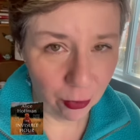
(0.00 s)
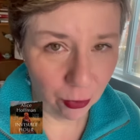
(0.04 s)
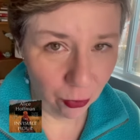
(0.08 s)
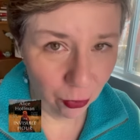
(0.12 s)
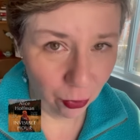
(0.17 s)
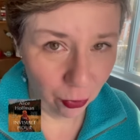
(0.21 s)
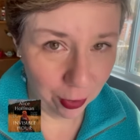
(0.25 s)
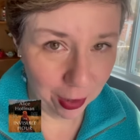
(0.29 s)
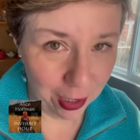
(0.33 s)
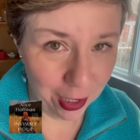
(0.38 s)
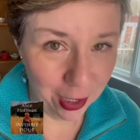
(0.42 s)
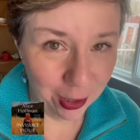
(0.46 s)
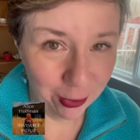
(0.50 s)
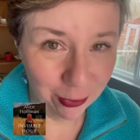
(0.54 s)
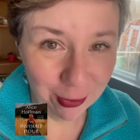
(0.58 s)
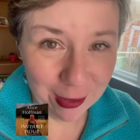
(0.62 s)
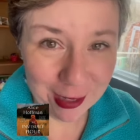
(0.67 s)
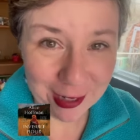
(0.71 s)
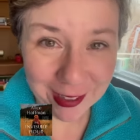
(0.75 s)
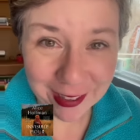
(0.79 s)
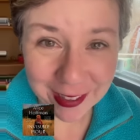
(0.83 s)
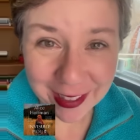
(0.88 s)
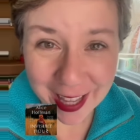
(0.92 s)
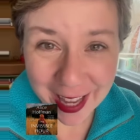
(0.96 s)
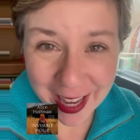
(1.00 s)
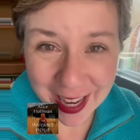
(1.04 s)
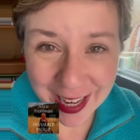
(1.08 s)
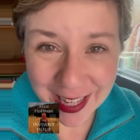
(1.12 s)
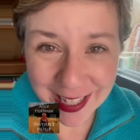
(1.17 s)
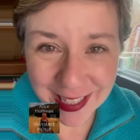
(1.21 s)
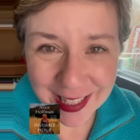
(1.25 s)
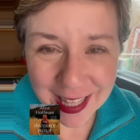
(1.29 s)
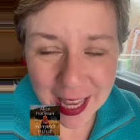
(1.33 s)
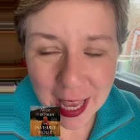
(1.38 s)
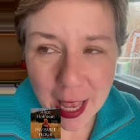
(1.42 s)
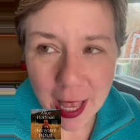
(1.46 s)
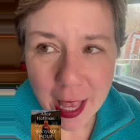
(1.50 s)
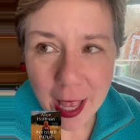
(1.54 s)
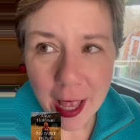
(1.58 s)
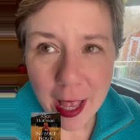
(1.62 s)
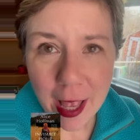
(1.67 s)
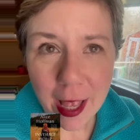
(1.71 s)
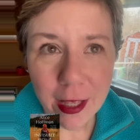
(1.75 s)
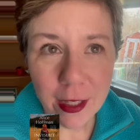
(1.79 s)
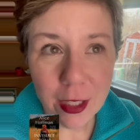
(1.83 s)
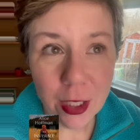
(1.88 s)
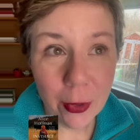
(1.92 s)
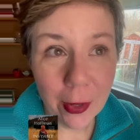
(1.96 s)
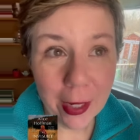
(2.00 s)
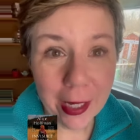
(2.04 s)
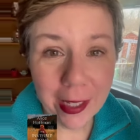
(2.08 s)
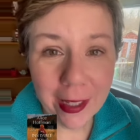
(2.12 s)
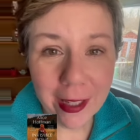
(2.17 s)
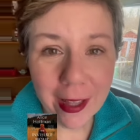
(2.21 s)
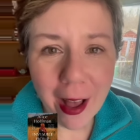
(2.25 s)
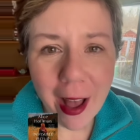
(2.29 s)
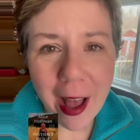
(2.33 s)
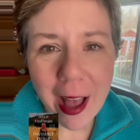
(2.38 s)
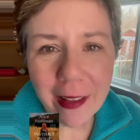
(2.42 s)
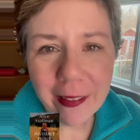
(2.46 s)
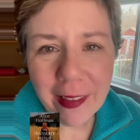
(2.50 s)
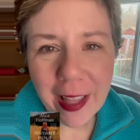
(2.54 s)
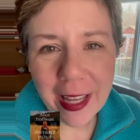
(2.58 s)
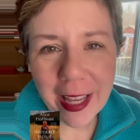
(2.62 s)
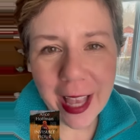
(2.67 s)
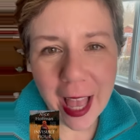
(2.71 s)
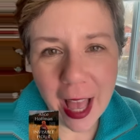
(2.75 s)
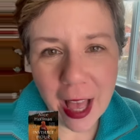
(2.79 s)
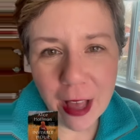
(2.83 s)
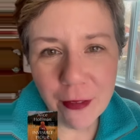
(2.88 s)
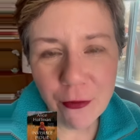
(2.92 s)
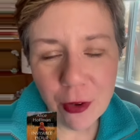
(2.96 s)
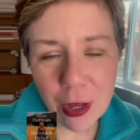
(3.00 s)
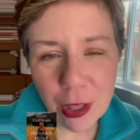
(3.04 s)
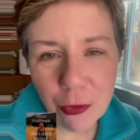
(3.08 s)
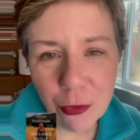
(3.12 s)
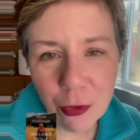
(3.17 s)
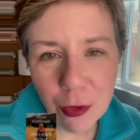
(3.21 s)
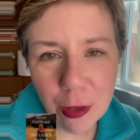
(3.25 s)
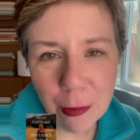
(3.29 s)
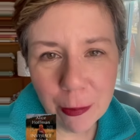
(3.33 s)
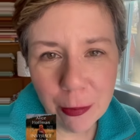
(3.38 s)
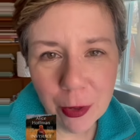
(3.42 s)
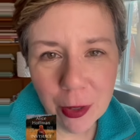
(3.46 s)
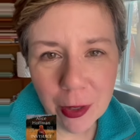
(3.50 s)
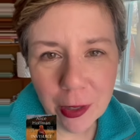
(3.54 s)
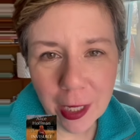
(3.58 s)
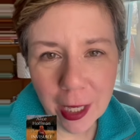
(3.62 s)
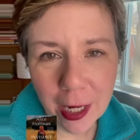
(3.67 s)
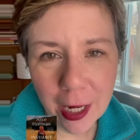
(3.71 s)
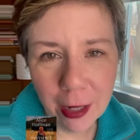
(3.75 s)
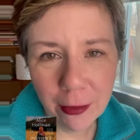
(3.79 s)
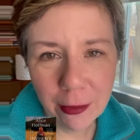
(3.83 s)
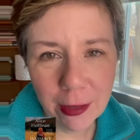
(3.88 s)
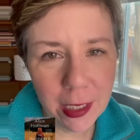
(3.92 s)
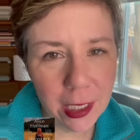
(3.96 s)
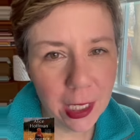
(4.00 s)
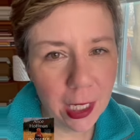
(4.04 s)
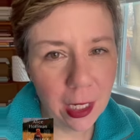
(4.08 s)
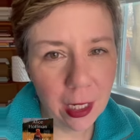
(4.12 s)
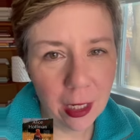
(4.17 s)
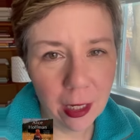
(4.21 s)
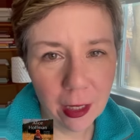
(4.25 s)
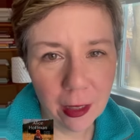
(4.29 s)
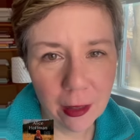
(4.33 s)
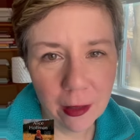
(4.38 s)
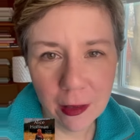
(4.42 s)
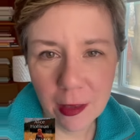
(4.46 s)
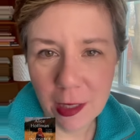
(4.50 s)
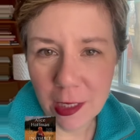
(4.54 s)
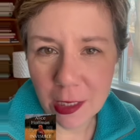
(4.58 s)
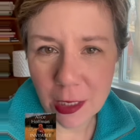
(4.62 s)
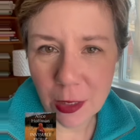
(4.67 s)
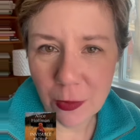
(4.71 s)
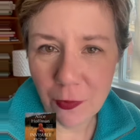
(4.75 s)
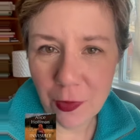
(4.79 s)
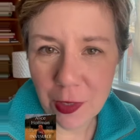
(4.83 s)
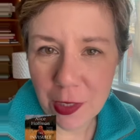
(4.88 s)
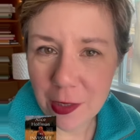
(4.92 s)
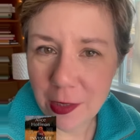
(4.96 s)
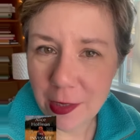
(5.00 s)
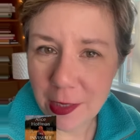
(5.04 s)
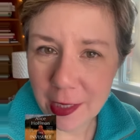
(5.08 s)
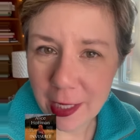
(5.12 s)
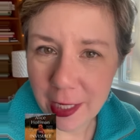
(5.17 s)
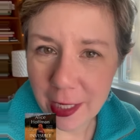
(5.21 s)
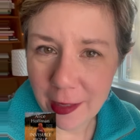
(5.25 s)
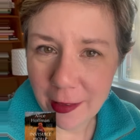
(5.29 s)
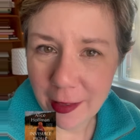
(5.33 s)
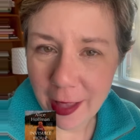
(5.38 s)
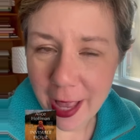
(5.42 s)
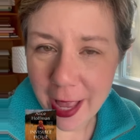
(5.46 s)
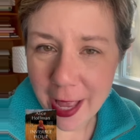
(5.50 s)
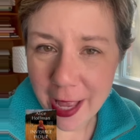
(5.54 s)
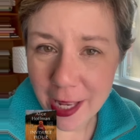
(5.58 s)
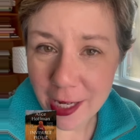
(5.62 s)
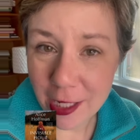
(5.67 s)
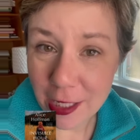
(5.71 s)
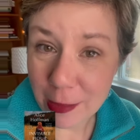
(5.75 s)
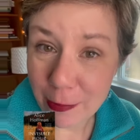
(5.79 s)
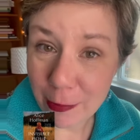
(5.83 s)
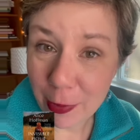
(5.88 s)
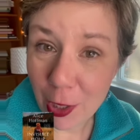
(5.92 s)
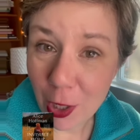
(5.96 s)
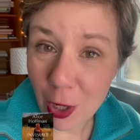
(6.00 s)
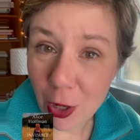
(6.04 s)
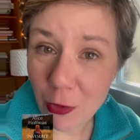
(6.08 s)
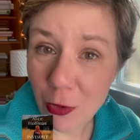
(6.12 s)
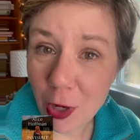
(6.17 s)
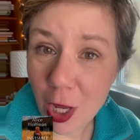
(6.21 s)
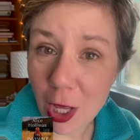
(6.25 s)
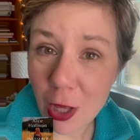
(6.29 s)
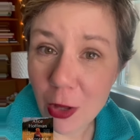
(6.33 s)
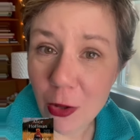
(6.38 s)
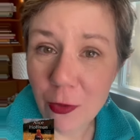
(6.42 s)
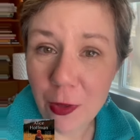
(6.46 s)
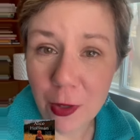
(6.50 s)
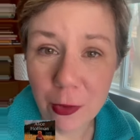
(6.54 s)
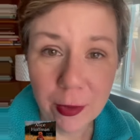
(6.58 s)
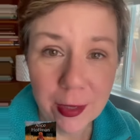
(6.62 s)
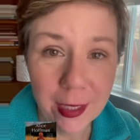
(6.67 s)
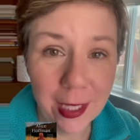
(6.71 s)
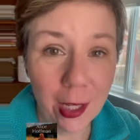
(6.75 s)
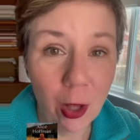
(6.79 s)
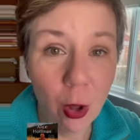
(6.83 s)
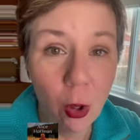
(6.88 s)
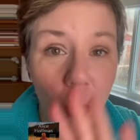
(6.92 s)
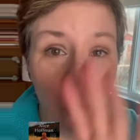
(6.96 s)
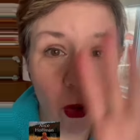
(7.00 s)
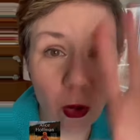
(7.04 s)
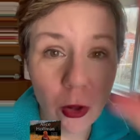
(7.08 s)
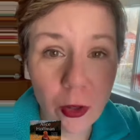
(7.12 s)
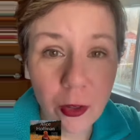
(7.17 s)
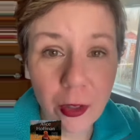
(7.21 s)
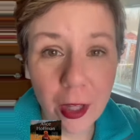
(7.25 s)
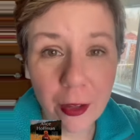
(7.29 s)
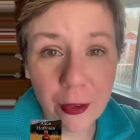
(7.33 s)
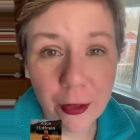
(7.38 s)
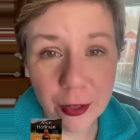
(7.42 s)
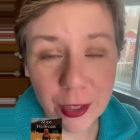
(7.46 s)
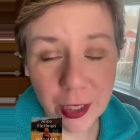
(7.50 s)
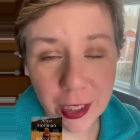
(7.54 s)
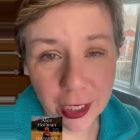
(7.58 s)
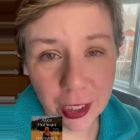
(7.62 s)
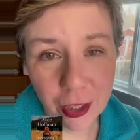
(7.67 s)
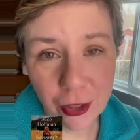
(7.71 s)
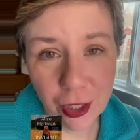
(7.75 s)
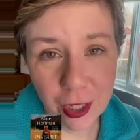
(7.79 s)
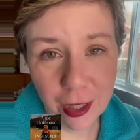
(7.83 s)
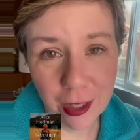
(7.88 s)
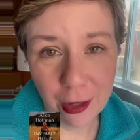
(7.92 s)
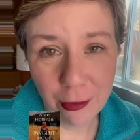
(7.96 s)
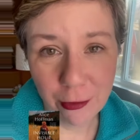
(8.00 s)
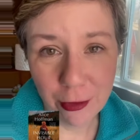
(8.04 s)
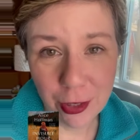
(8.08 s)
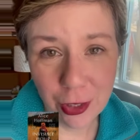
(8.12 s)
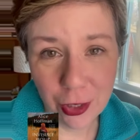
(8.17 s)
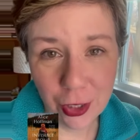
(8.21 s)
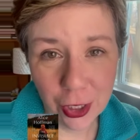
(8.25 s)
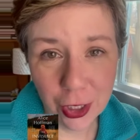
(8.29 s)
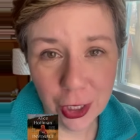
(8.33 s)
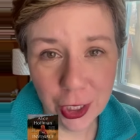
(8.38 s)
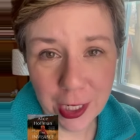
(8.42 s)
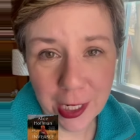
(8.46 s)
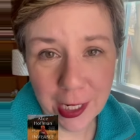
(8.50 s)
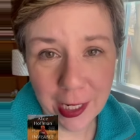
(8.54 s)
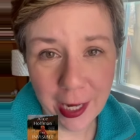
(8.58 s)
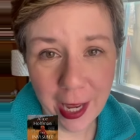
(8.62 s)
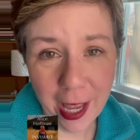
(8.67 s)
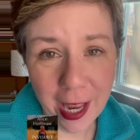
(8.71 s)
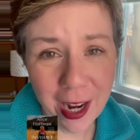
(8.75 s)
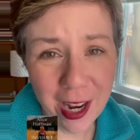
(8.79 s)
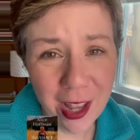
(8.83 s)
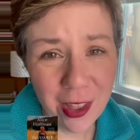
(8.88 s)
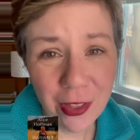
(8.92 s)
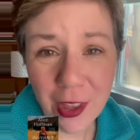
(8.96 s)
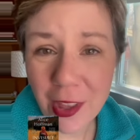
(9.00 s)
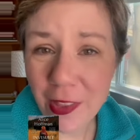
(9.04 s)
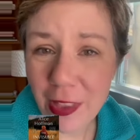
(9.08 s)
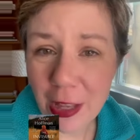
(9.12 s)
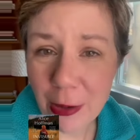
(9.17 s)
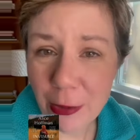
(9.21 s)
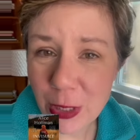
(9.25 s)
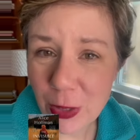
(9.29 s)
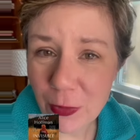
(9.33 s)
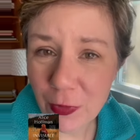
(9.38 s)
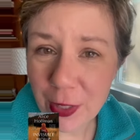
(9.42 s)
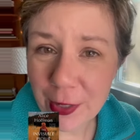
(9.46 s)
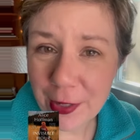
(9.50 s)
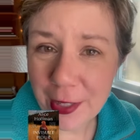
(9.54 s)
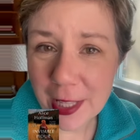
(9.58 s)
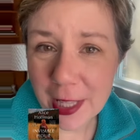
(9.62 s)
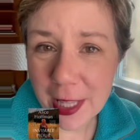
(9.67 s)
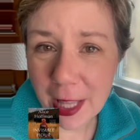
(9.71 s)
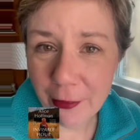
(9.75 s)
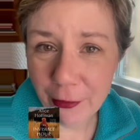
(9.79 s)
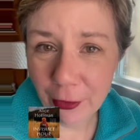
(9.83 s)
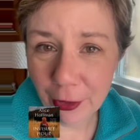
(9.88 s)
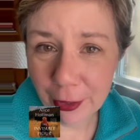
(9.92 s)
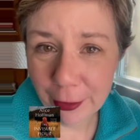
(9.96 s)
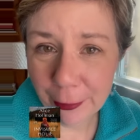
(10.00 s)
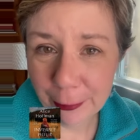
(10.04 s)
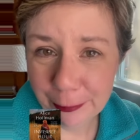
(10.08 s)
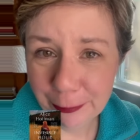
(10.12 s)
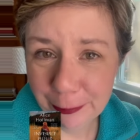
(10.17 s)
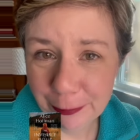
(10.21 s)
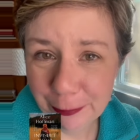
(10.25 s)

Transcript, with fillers: really realize. So I got like halfway through the book and I was like, this feels like the end. But oh no, there was like a whole nother section that was starting. And I thought that was very clever.